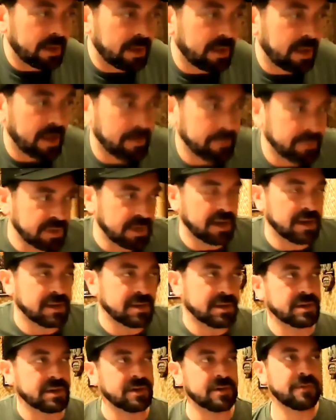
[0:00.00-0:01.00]
game
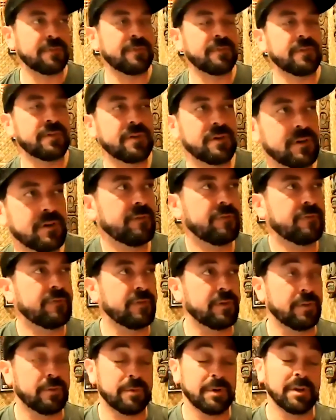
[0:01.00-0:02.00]
changer for
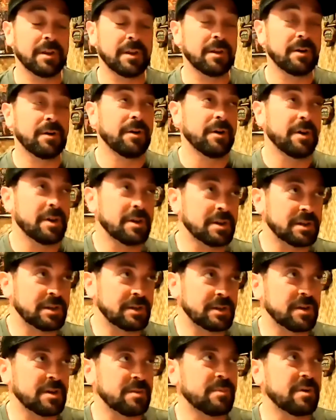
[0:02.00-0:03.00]
the whole
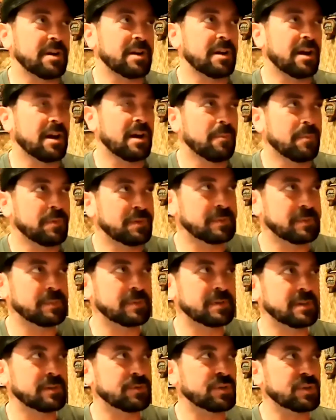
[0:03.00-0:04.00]
industry. But
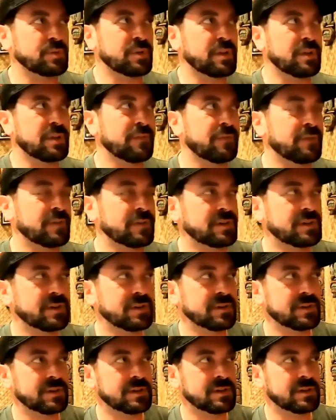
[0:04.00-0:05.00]
Simpsons was one of the first
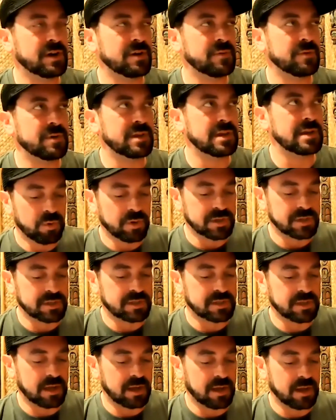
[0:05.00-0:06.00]
shows to start with it. Was
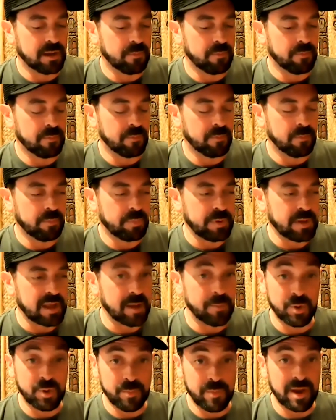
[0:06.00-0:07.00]
being
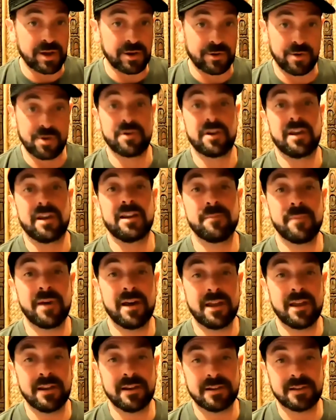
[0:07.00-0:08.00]
able to make your own
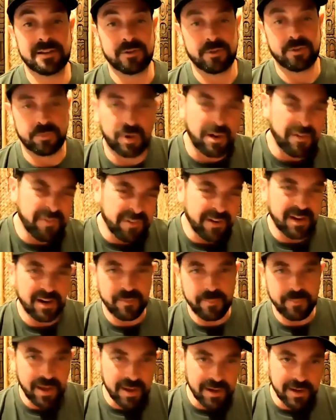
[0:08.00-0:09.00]
animatics or rough
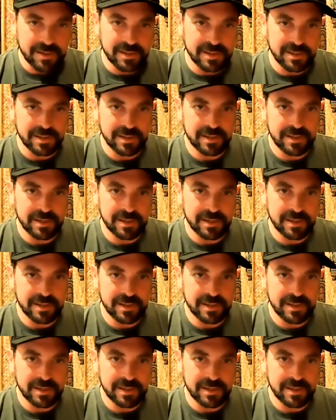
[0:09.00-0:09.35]
animatics.